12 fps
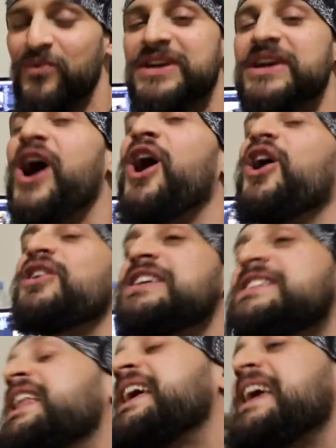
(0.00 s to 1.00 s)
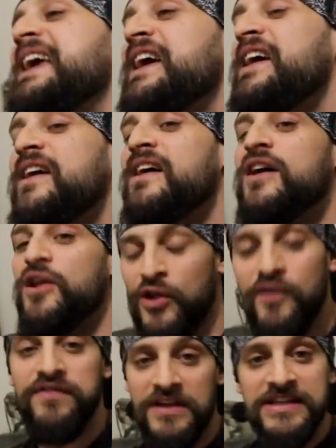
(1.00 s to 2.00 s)
We are honestly
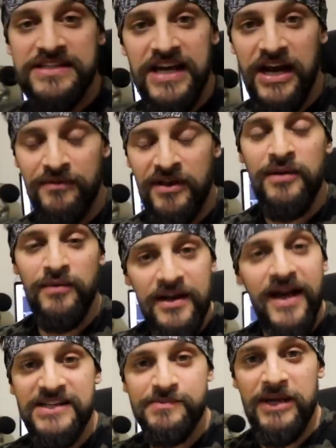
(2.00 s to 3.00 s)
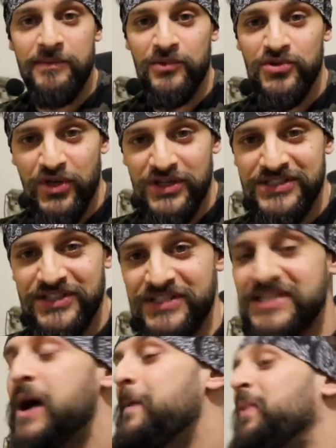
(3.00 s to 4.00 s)
lovely inside, really. We're nice people, trust
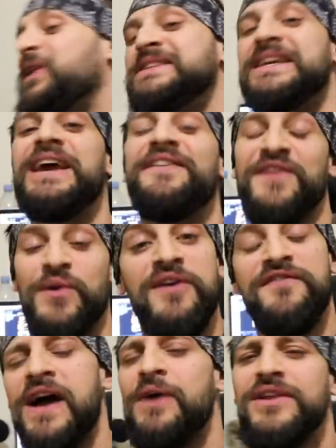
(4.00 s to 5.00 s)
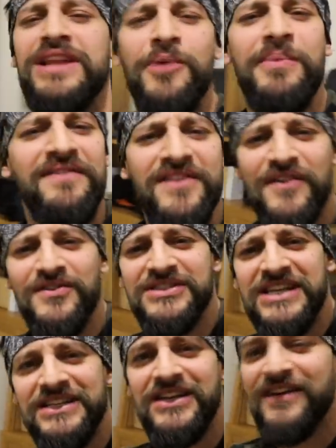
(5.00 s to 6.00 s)
us. But if you have found a little bit of love on
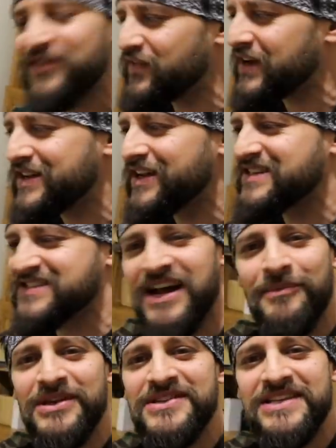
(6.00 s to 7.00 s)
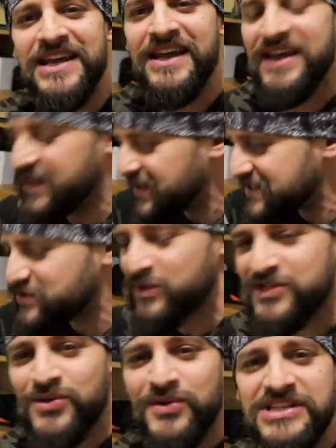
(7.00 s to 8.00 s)
Tinder, if you've had a nice time on the internet, let us know your
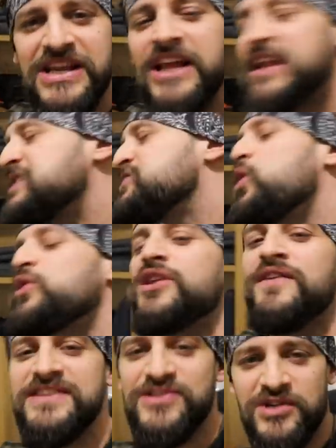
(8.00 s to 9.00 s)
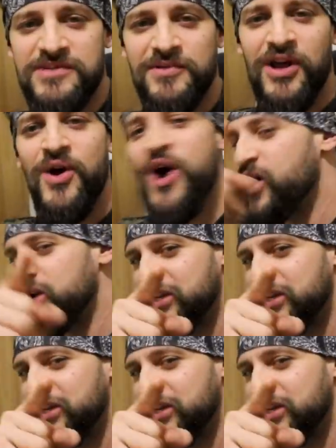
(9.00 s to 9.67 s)
stories. Let us know your lovely stories below.